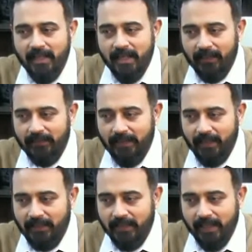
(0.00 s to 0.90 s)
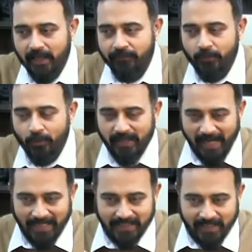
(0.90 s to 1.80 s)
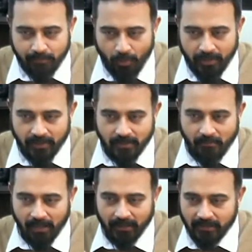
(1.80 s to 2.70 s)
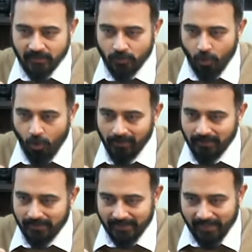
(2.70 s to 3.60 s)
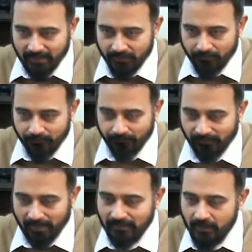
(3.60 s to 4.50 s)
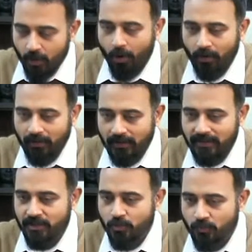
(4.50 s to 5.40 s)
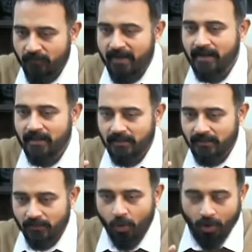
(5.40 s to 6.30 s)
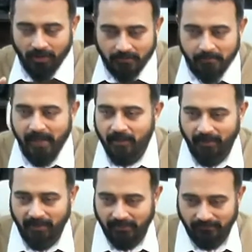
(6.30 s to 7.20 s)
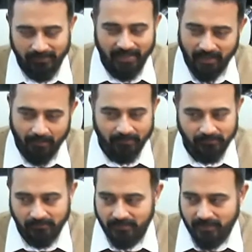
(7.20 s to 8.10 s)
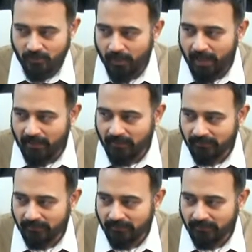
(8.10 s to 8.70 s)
that if your entry point in the market is not correct, in the long run, you will not make money, right? I mean, just look at